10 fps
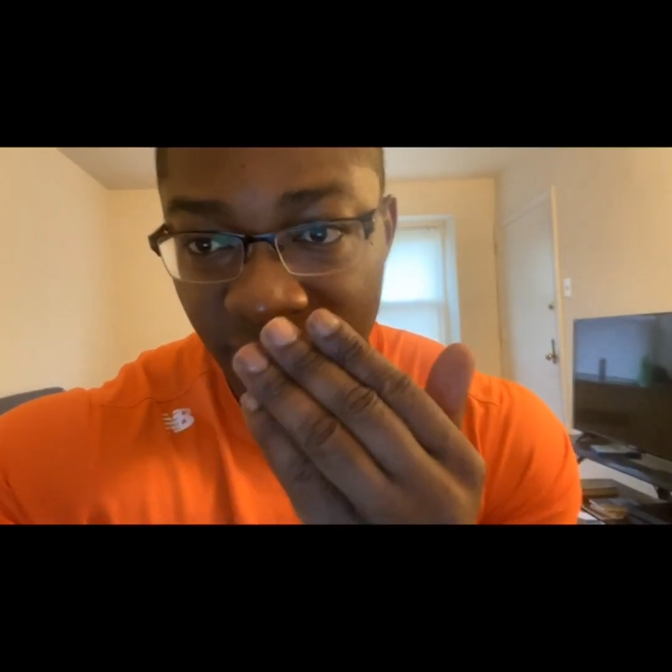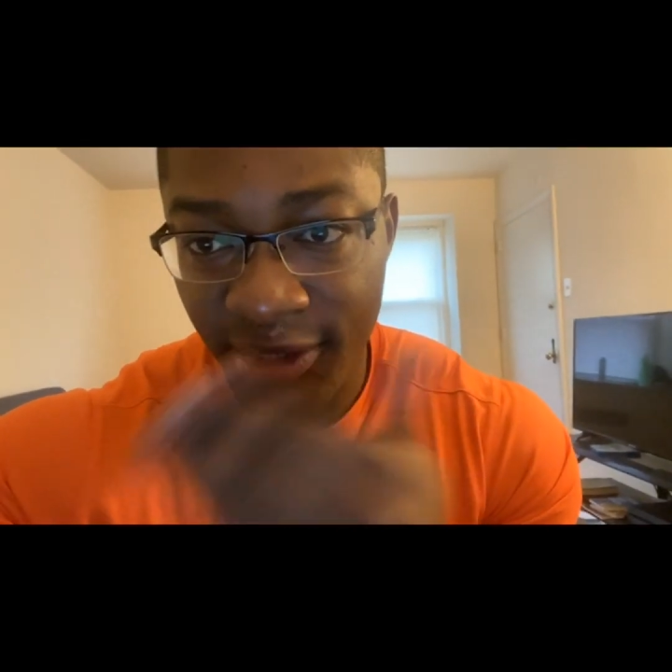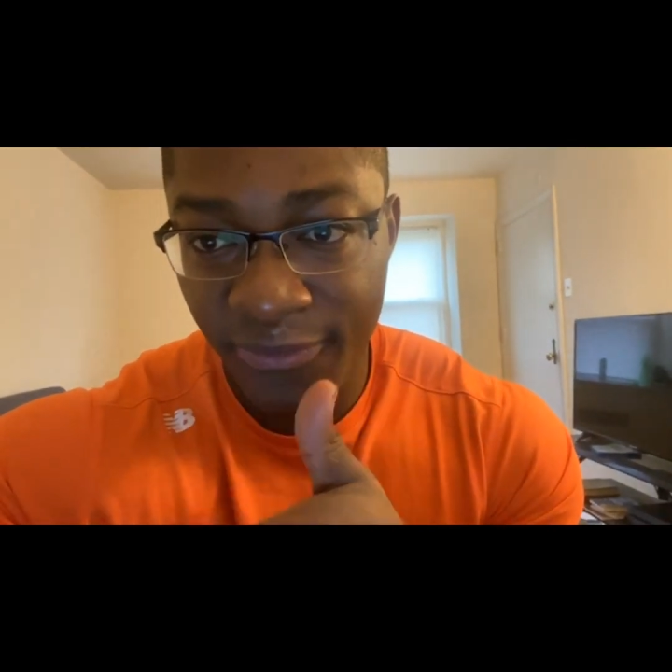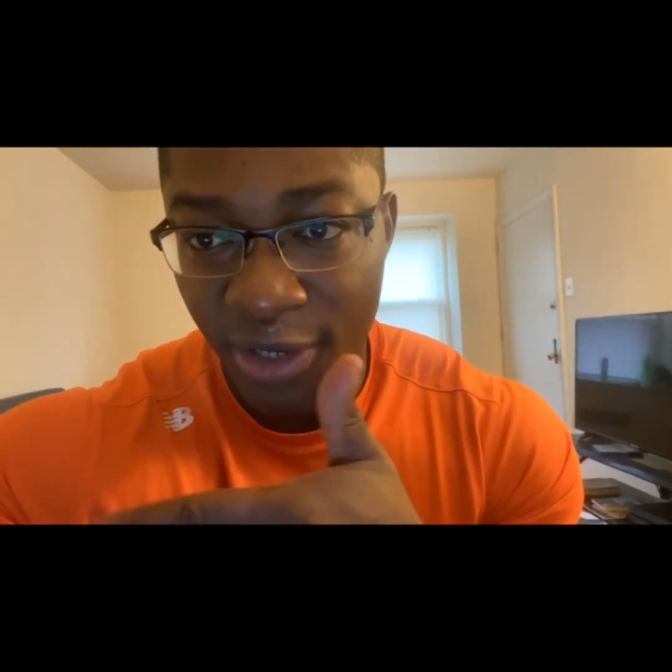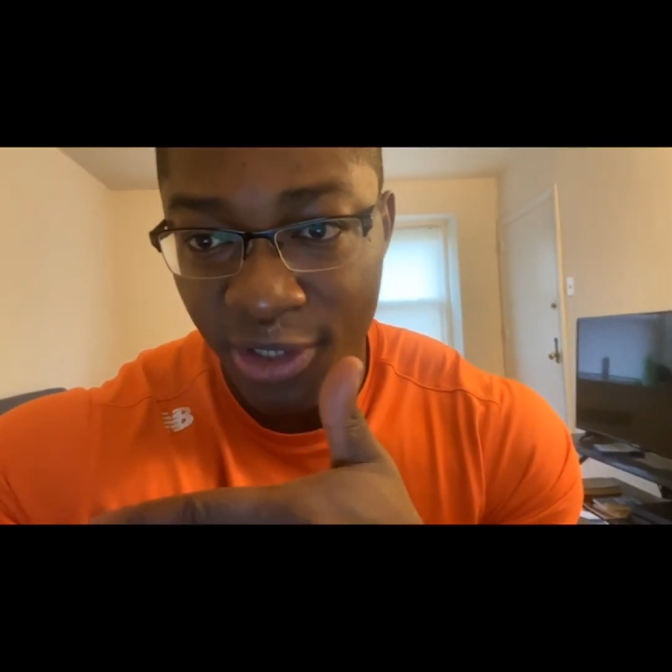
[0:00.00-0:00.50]

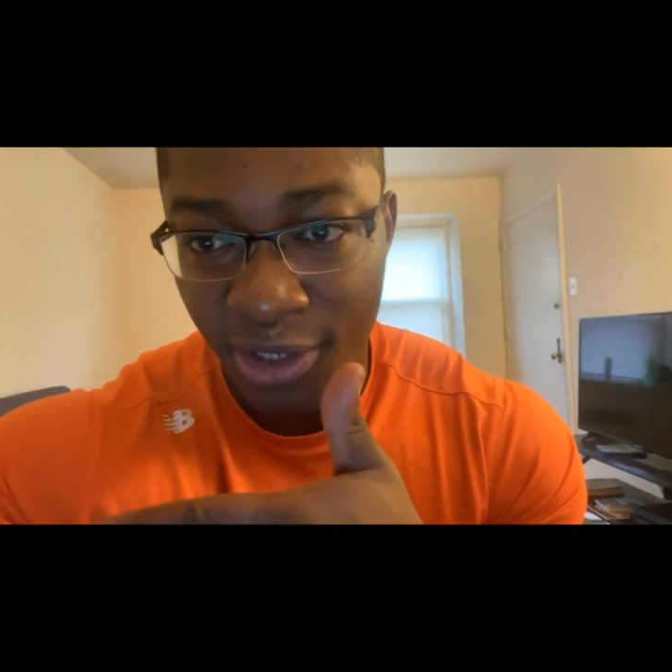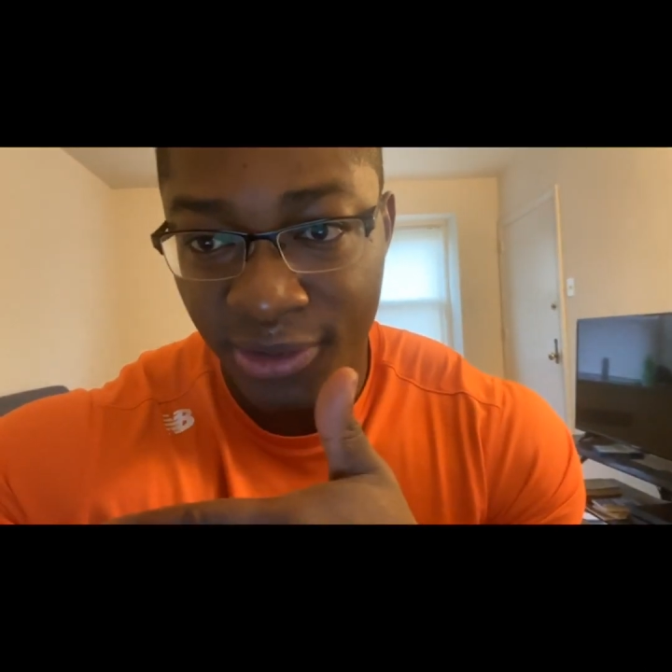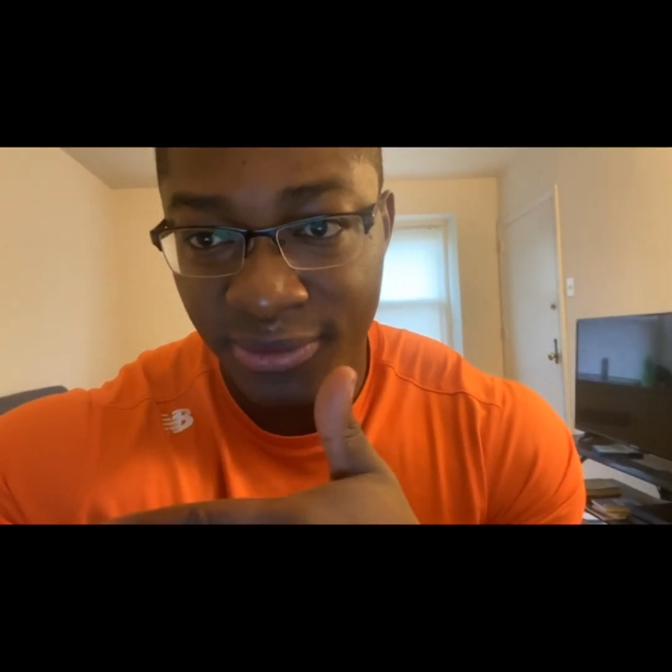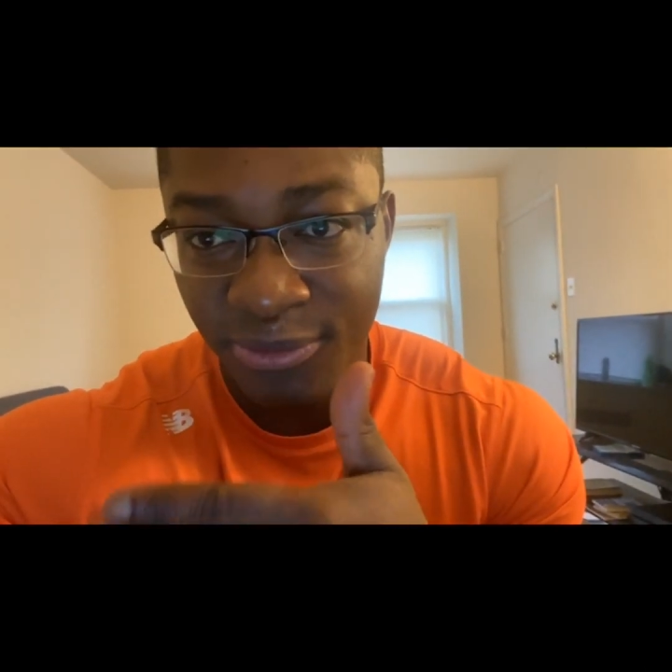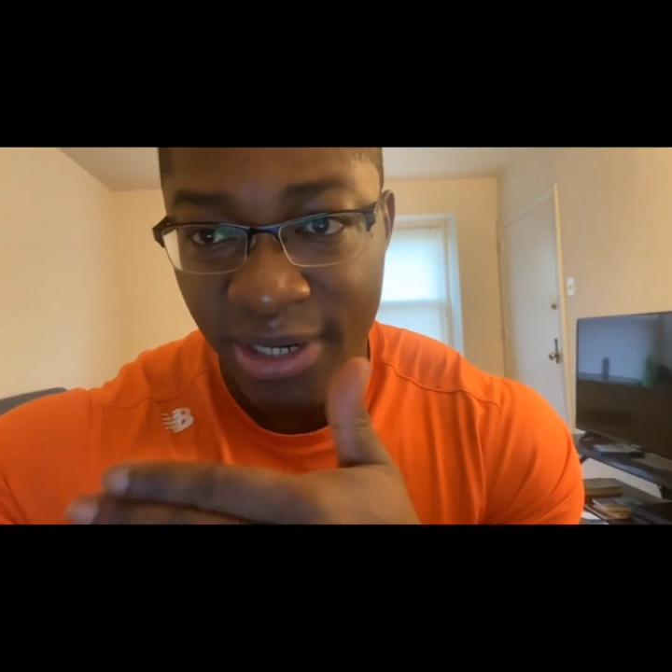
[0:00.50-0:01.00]
the
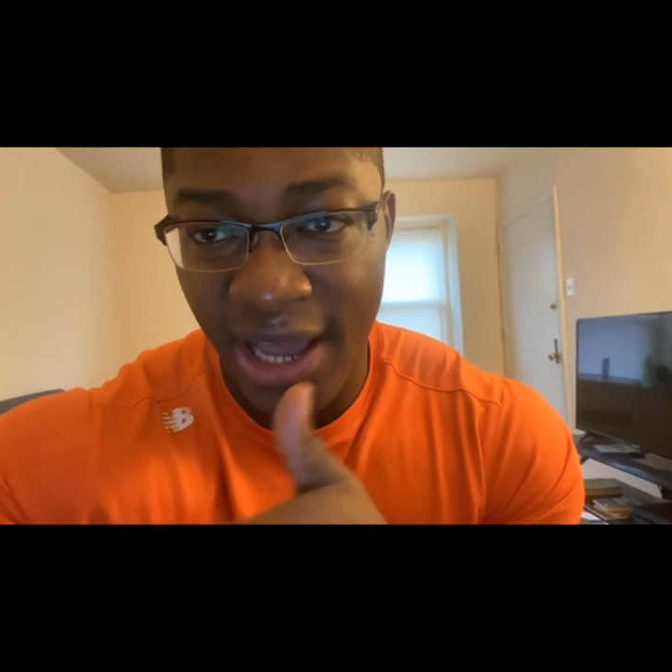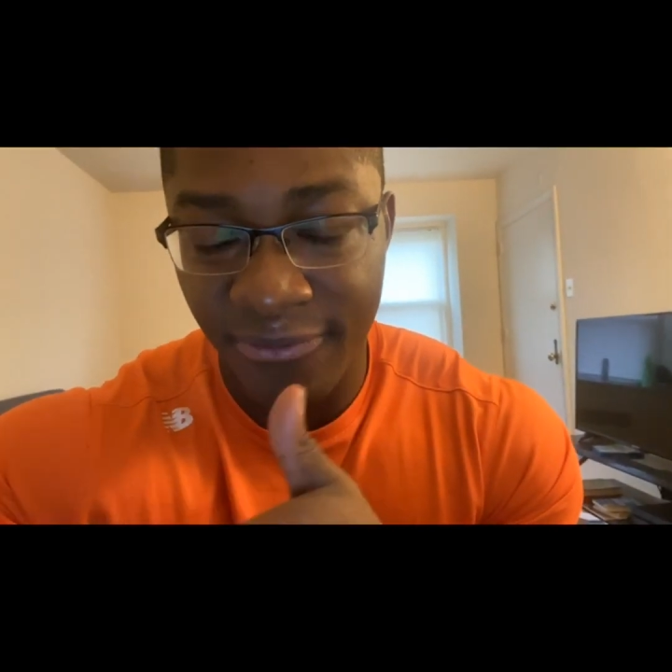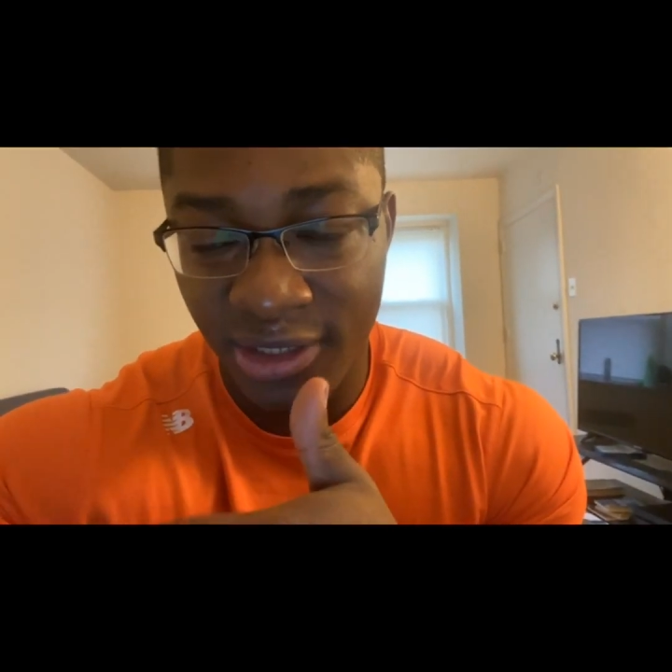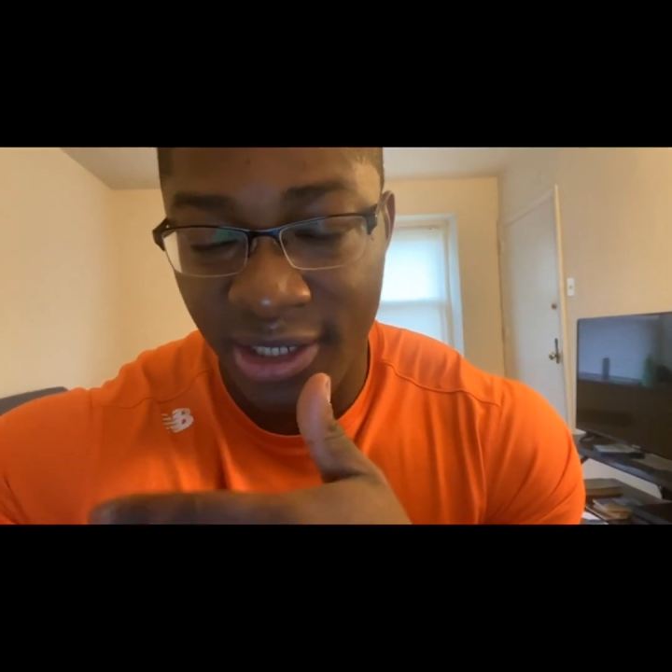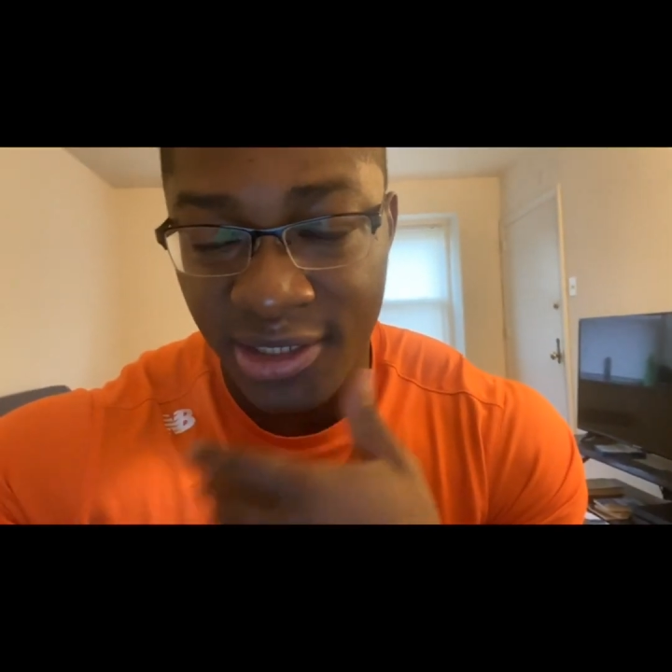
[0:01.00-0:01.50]
video right
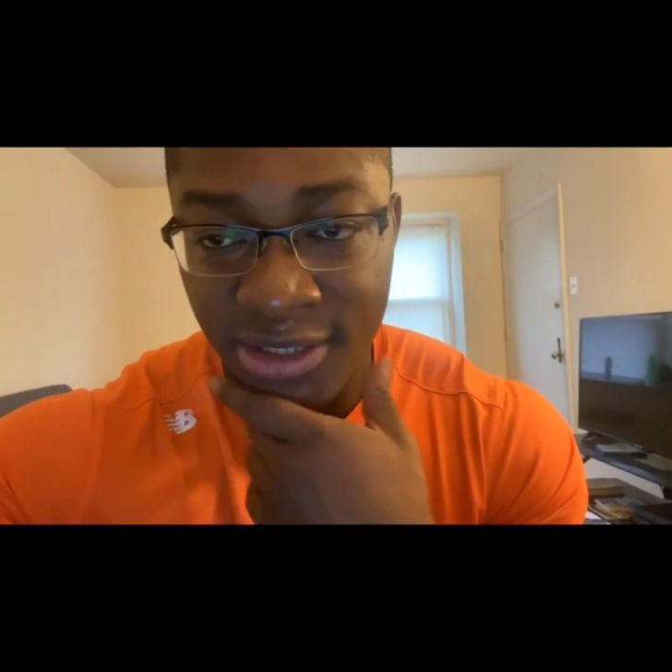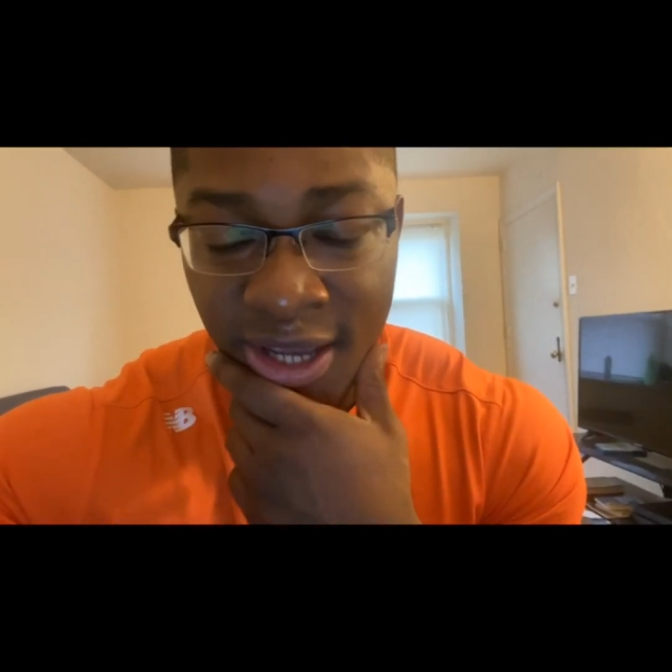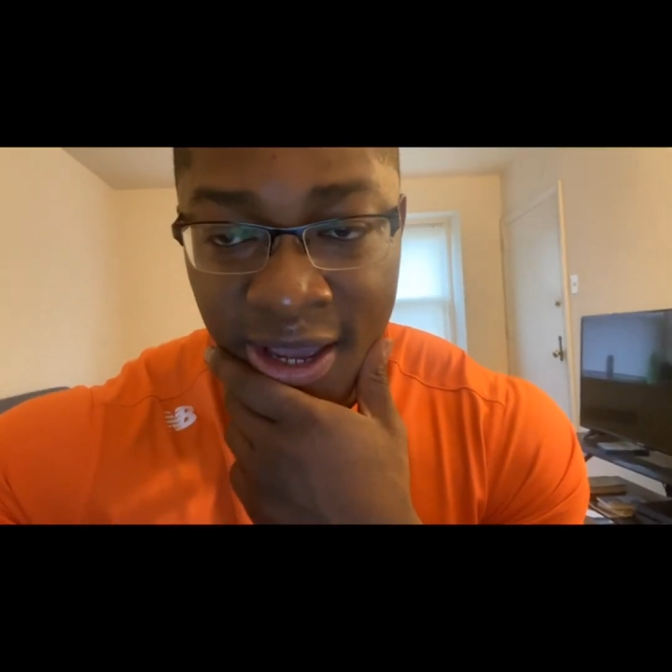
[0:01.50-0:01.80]
after this,